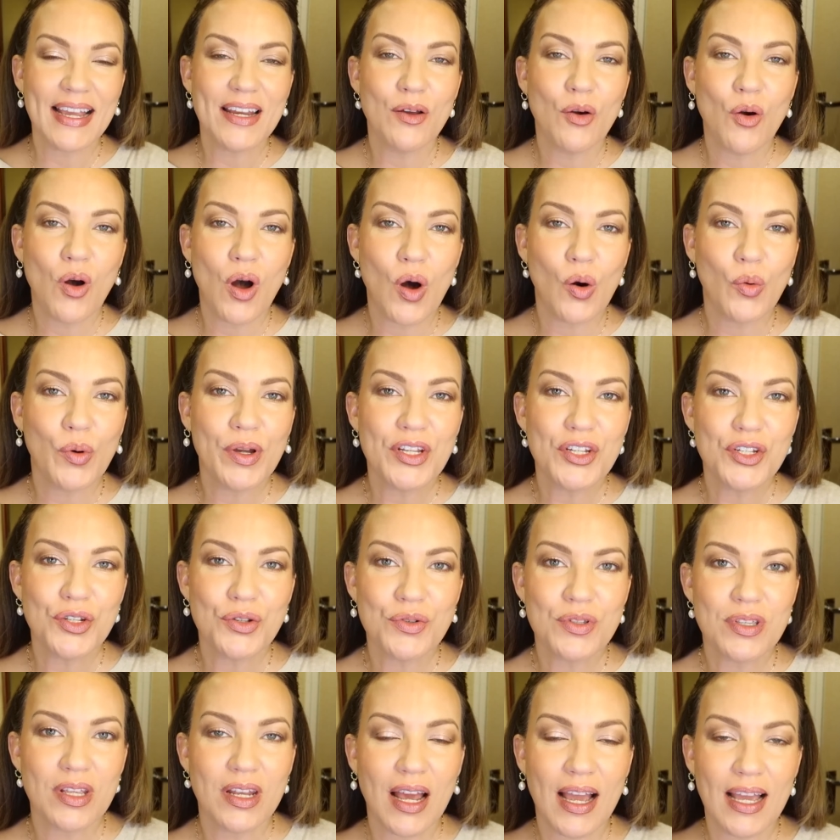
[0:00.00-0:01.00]
I don't always
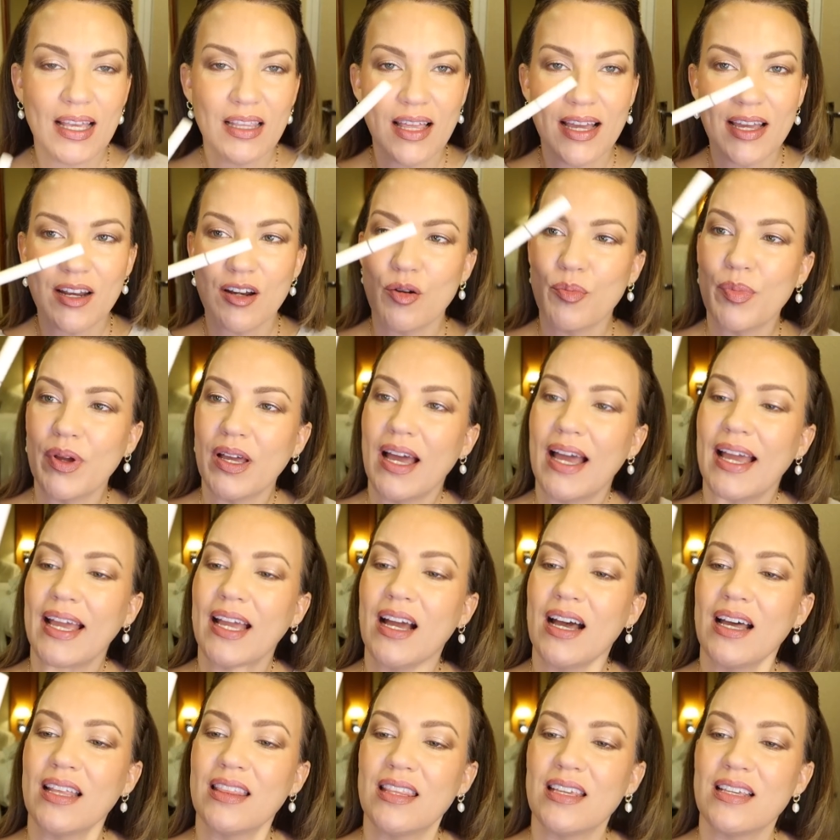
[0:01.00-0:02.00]
use an eyeliner, but I
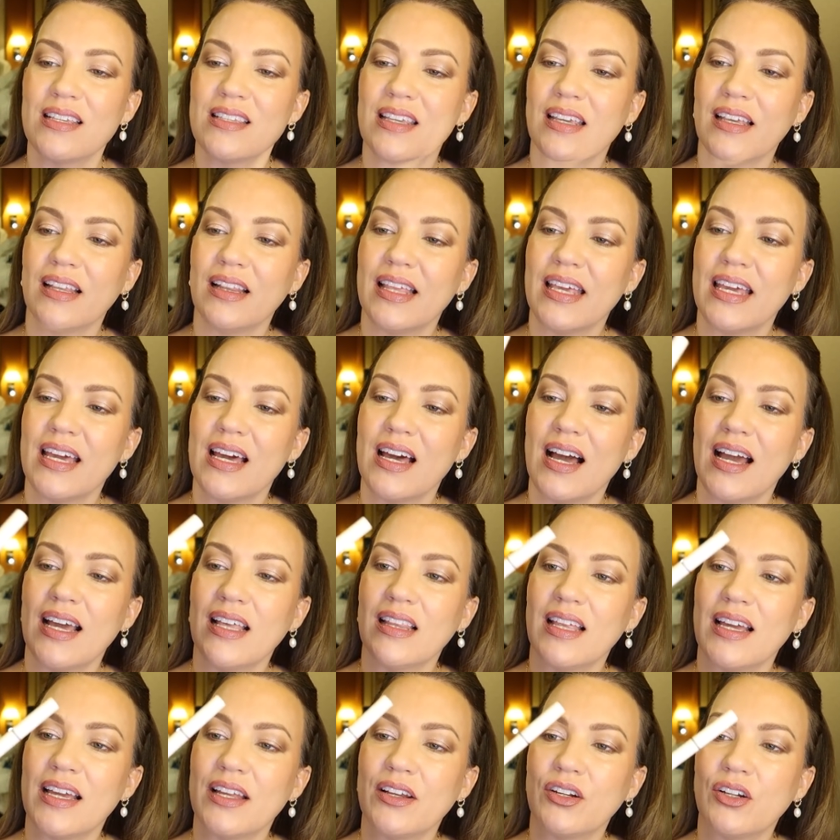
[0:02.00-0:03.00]
got this Ilia
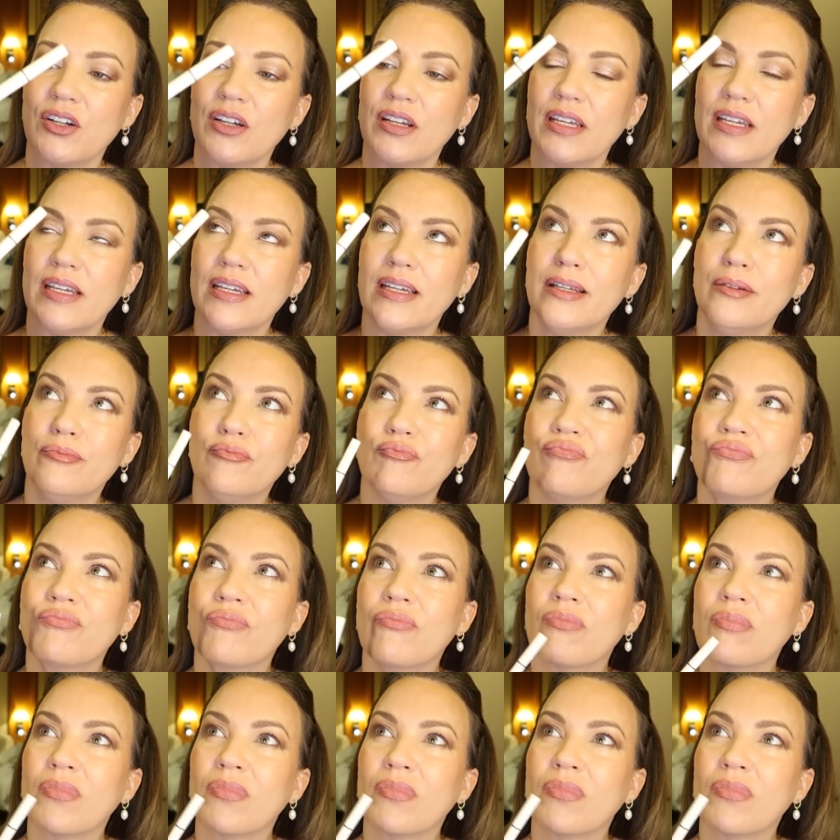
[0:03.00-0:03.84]
eyeliner in,